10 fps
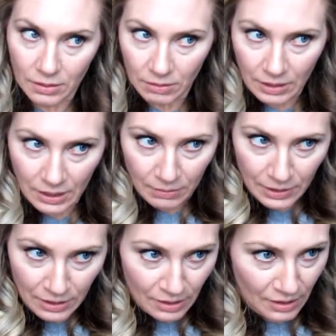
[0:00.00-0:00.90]
Okay,
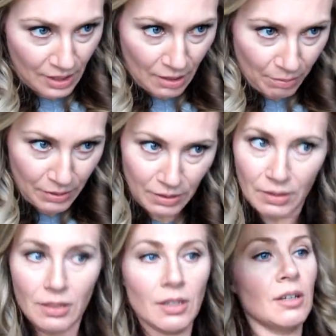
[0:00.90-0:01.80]
wait to the top.
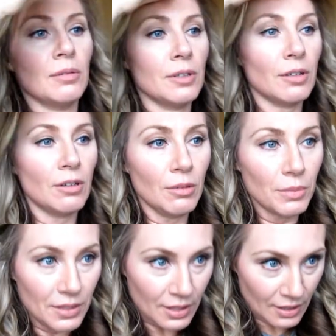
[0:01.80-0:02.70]
We're
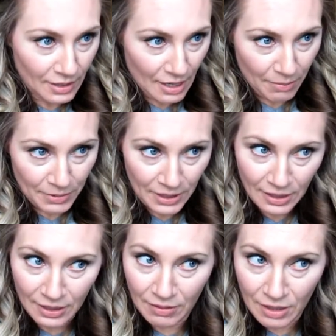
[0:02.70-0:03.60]
almost to the top. See,
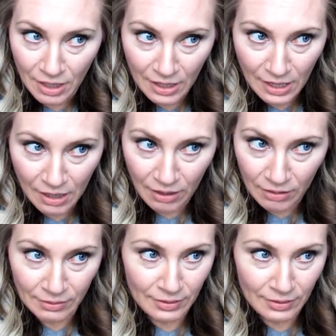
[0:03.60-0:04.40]
I have a lot of hair.